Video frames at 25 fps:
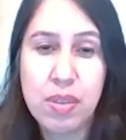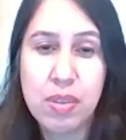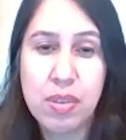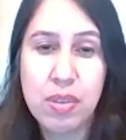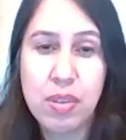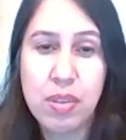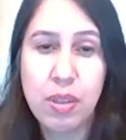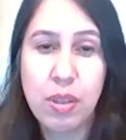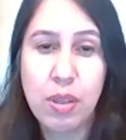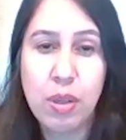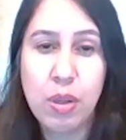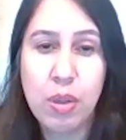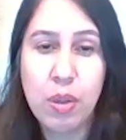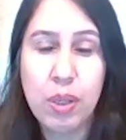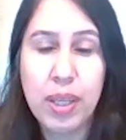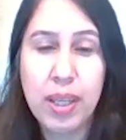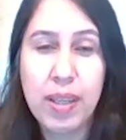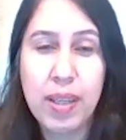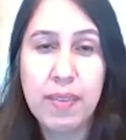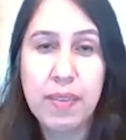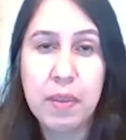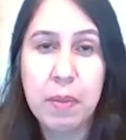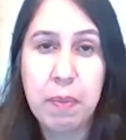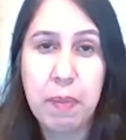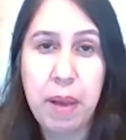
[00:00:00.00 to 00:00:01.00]
look
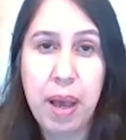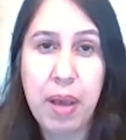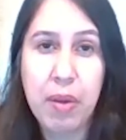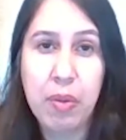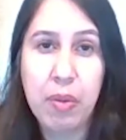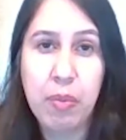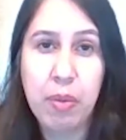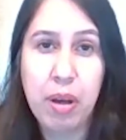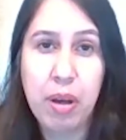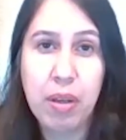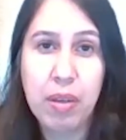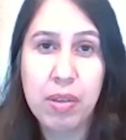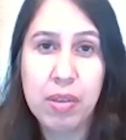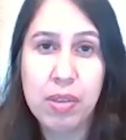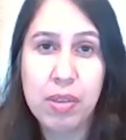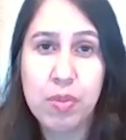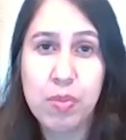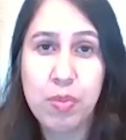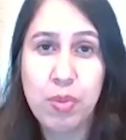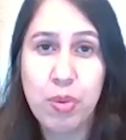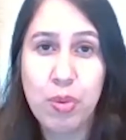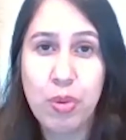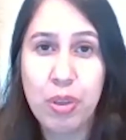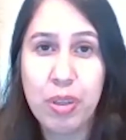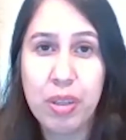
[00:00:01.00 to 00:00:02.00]
at the biomarkers
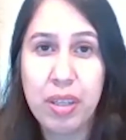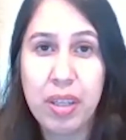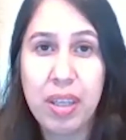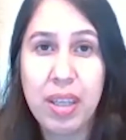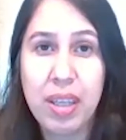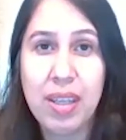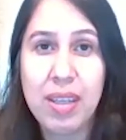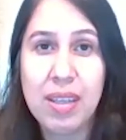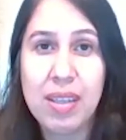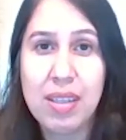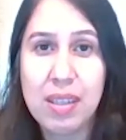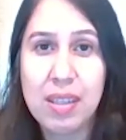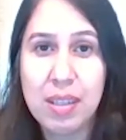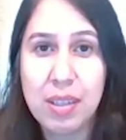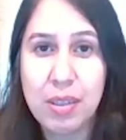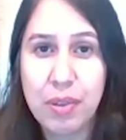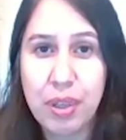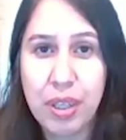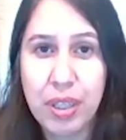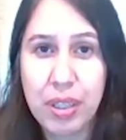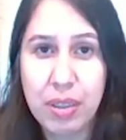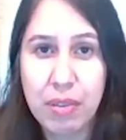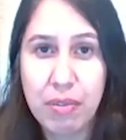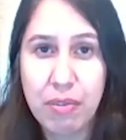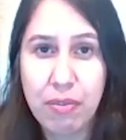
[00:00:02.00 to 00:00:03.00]
more in an
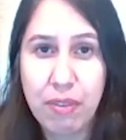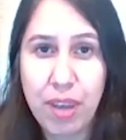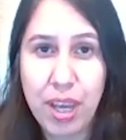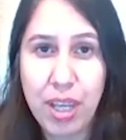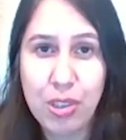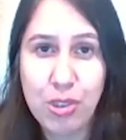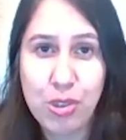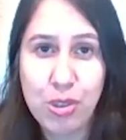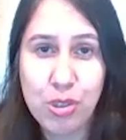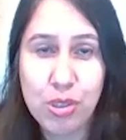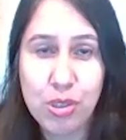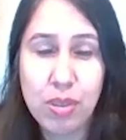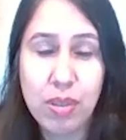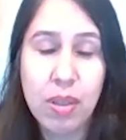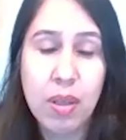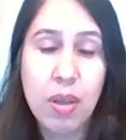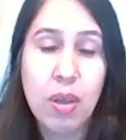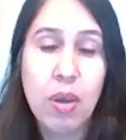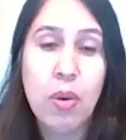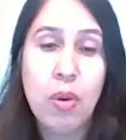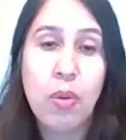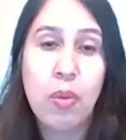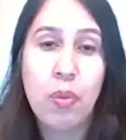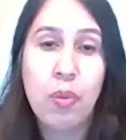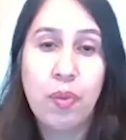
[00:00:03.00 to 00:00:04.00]
integrated fashion,
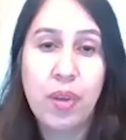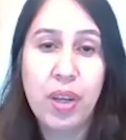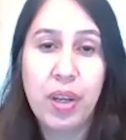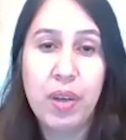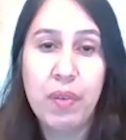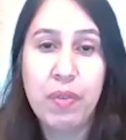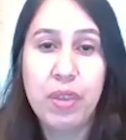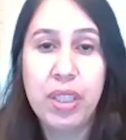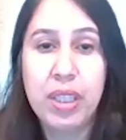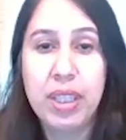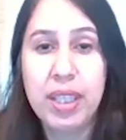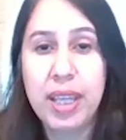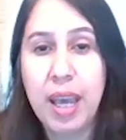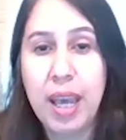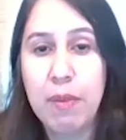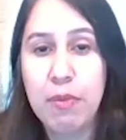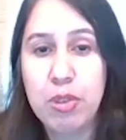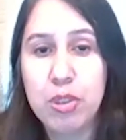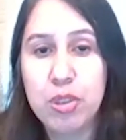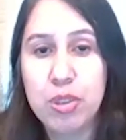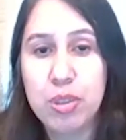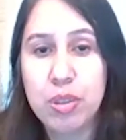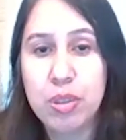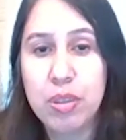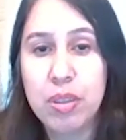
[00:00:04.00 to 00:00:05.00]
where we
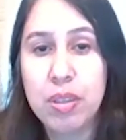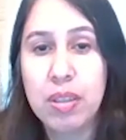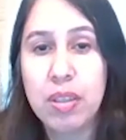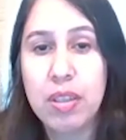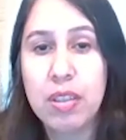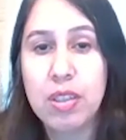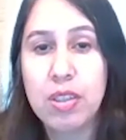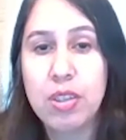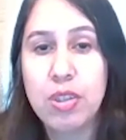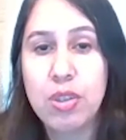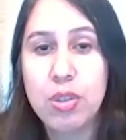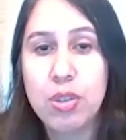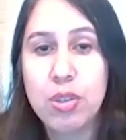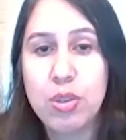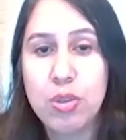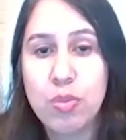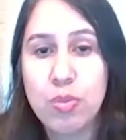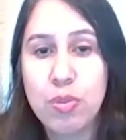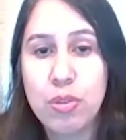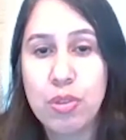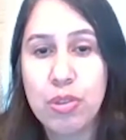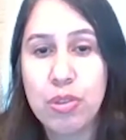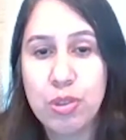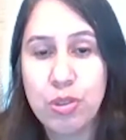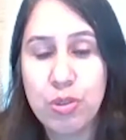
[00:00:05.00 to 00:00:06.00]
captured the
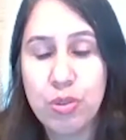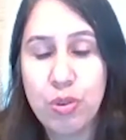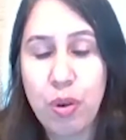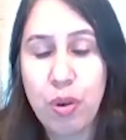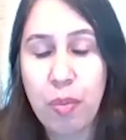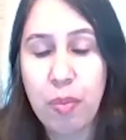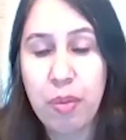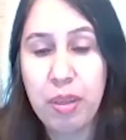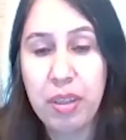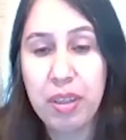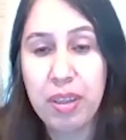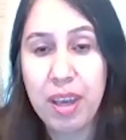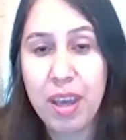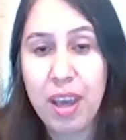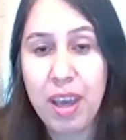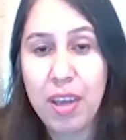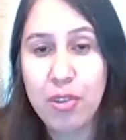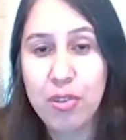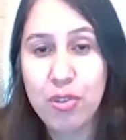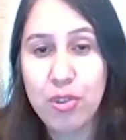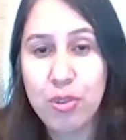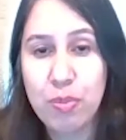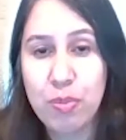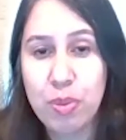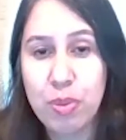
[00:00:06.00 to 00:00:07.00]
tumor genomic
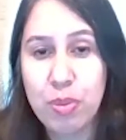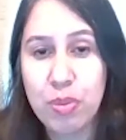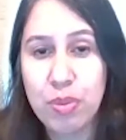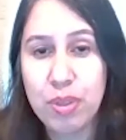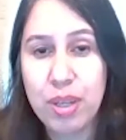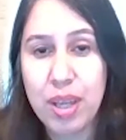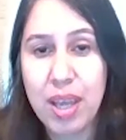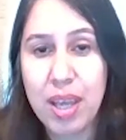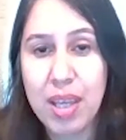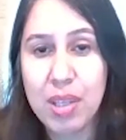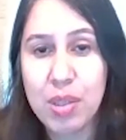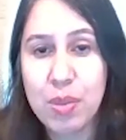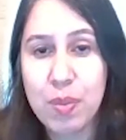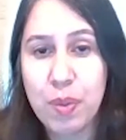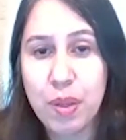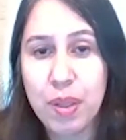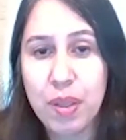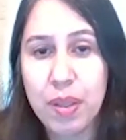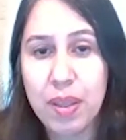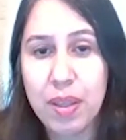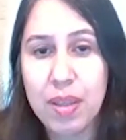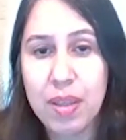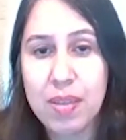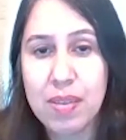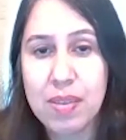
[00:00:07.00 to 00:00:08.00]
attribute as
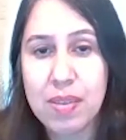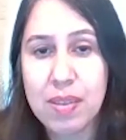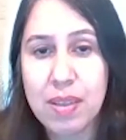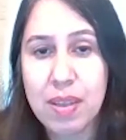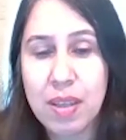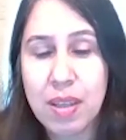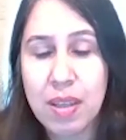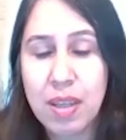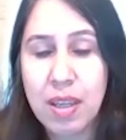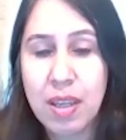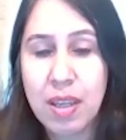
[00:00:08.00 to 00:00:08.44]
well as